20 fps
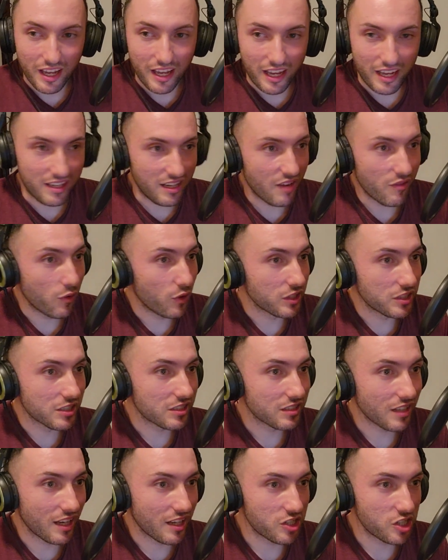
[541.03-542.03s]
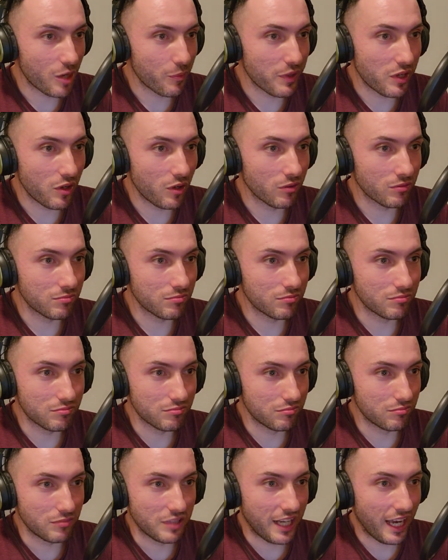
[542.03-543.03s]
And everyone just started jumping on
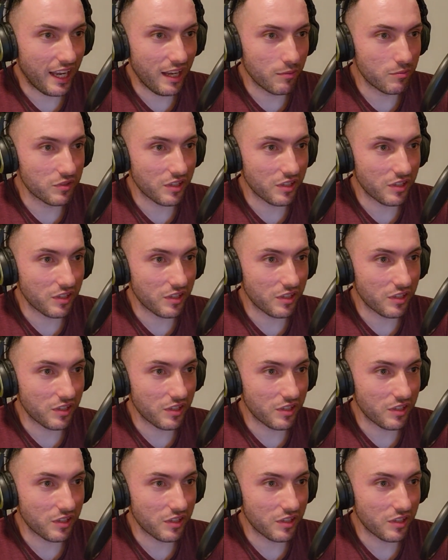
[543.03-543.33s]
games.